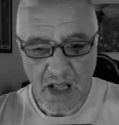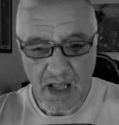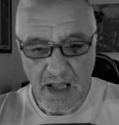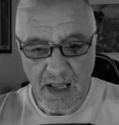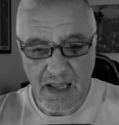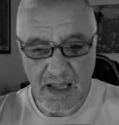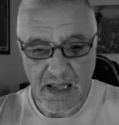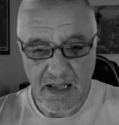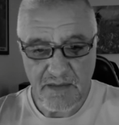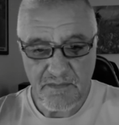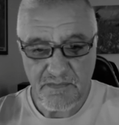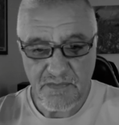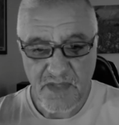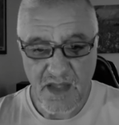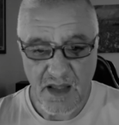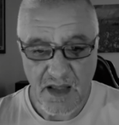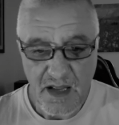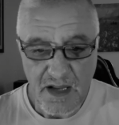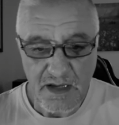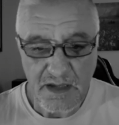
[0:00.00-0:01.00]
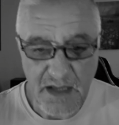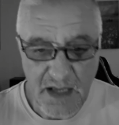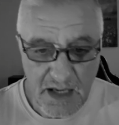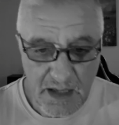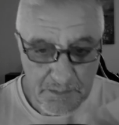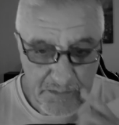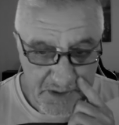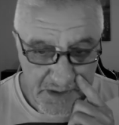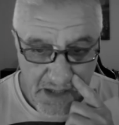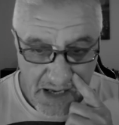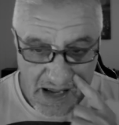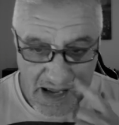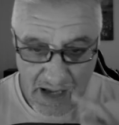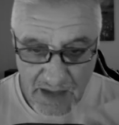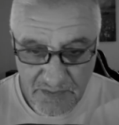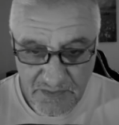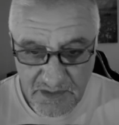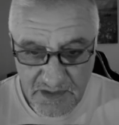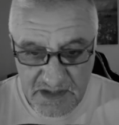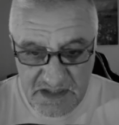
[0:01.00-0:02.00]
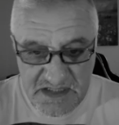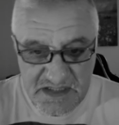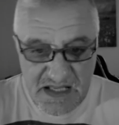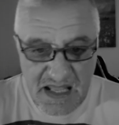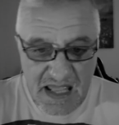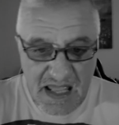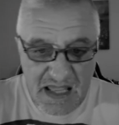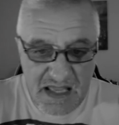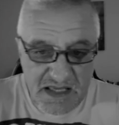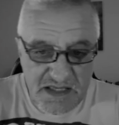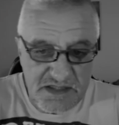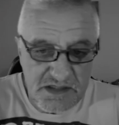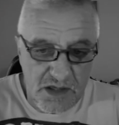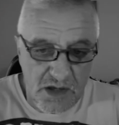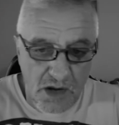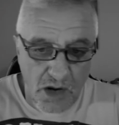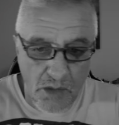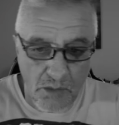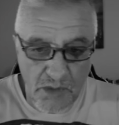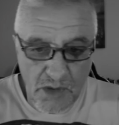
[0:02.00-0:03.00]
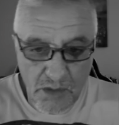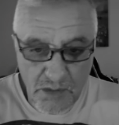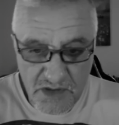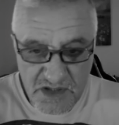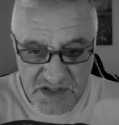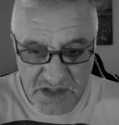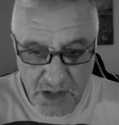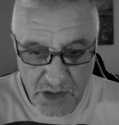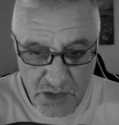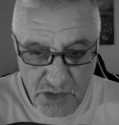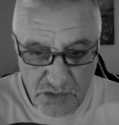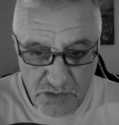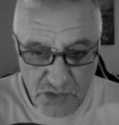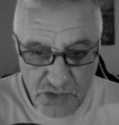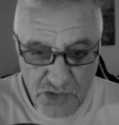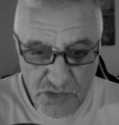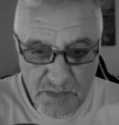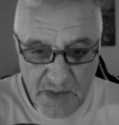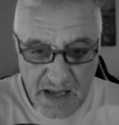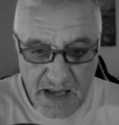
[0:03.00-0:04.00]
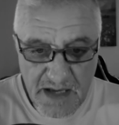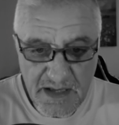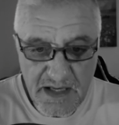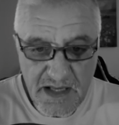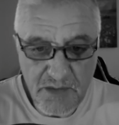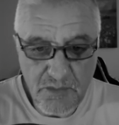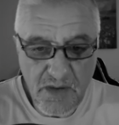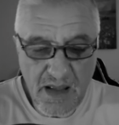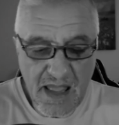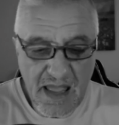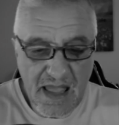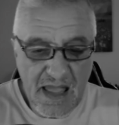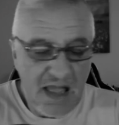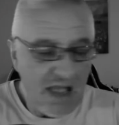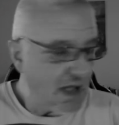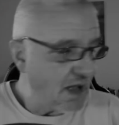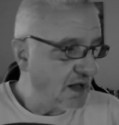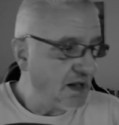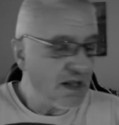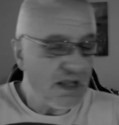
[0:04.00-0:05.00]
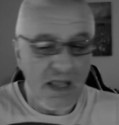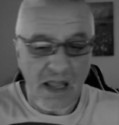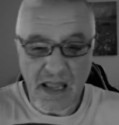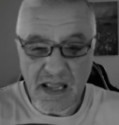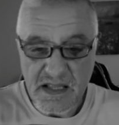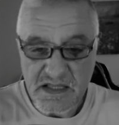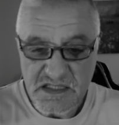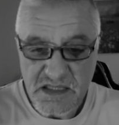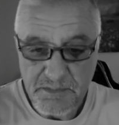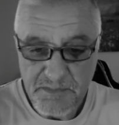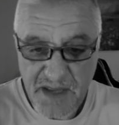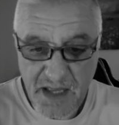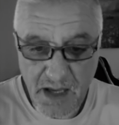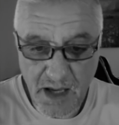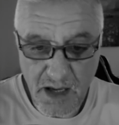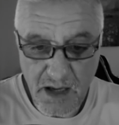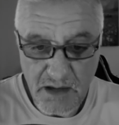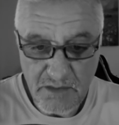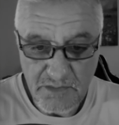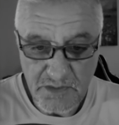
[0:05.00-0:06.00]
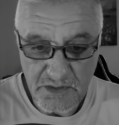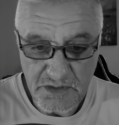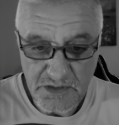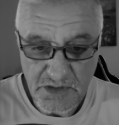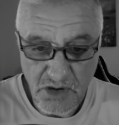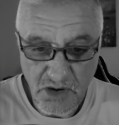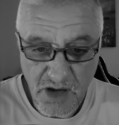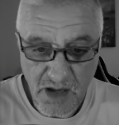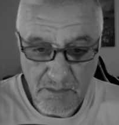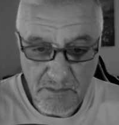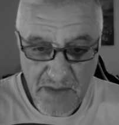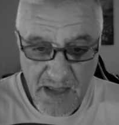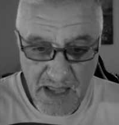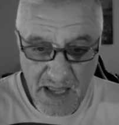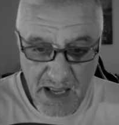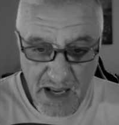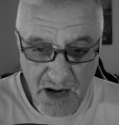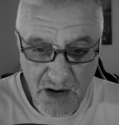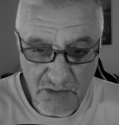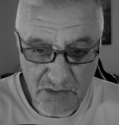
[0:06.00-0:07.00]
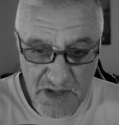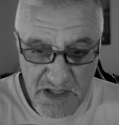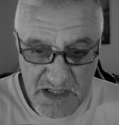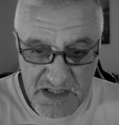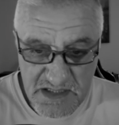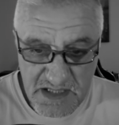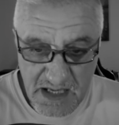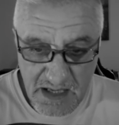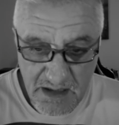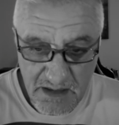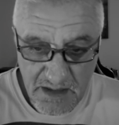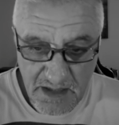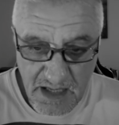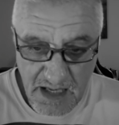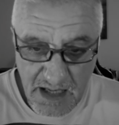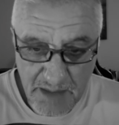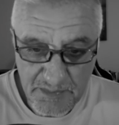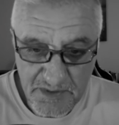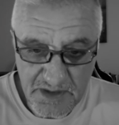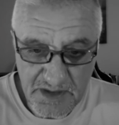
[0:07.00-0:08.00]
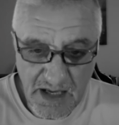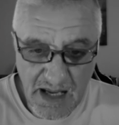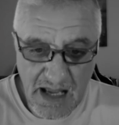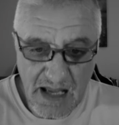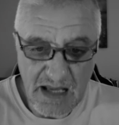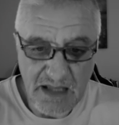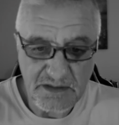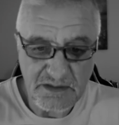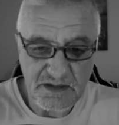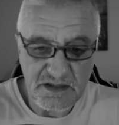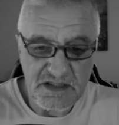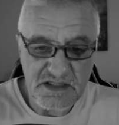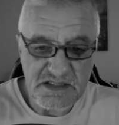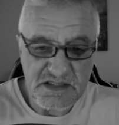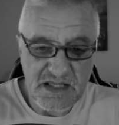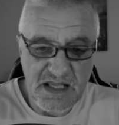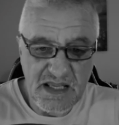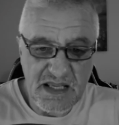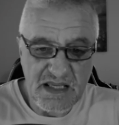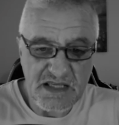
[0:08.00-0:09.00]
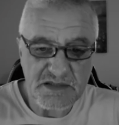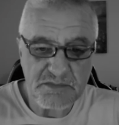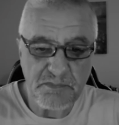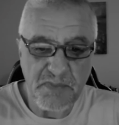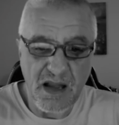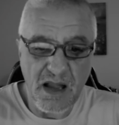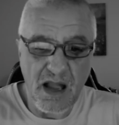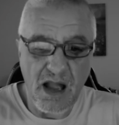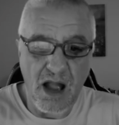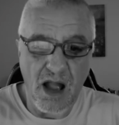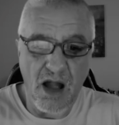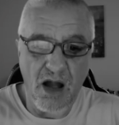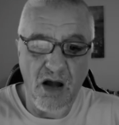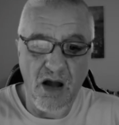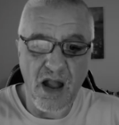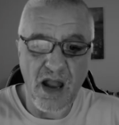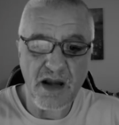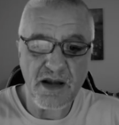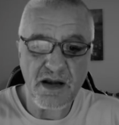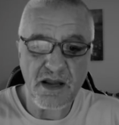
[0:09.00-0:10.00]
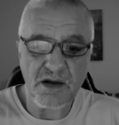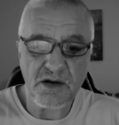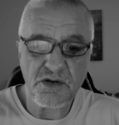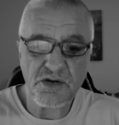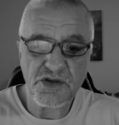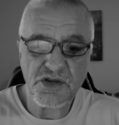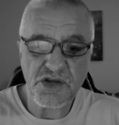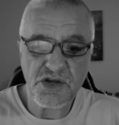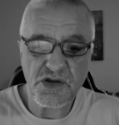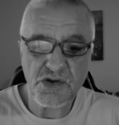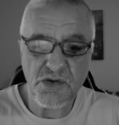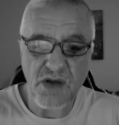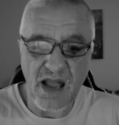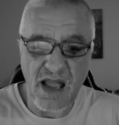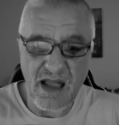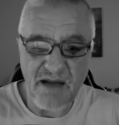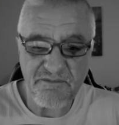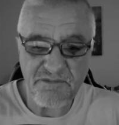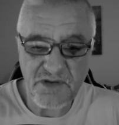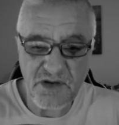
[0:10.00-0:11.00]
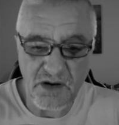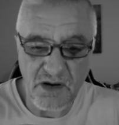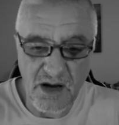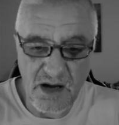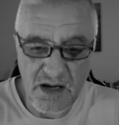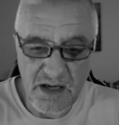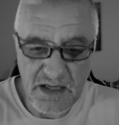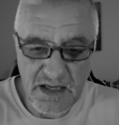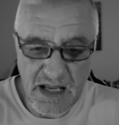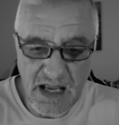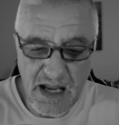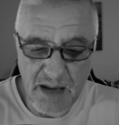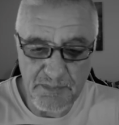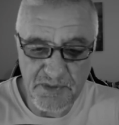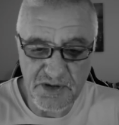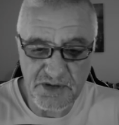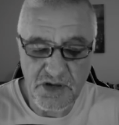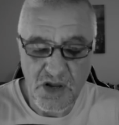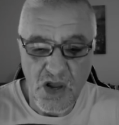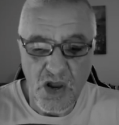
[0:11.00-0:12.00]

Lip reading: In the cupboard under the stairs, well, there's no room anywhere, it's a bit of a nightmare, is our cupboard under the stairs. But I know you have got a cupboard